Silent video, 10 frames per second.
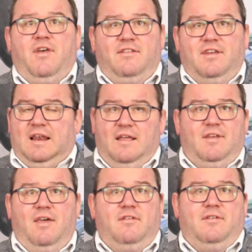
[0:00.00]
they said, let's
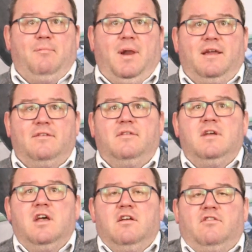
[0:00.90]
get this in place.
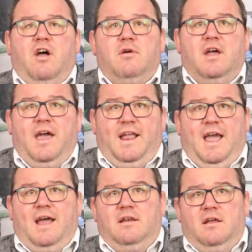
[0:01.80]
So
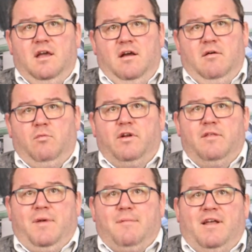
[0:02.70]
again, one of
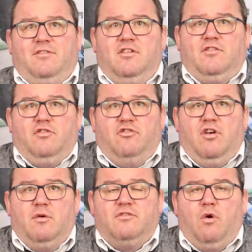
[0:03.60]
the big messages on the
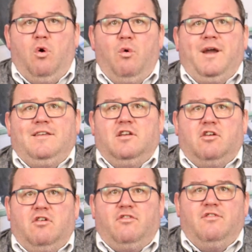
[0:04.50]
show as always and
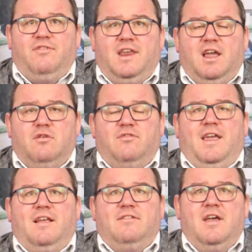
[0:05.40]
across the videos
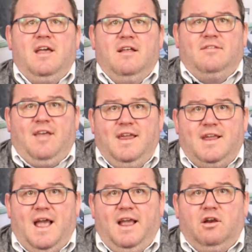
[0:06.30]
is
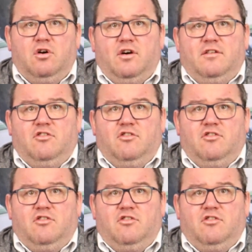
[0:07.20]
take a look.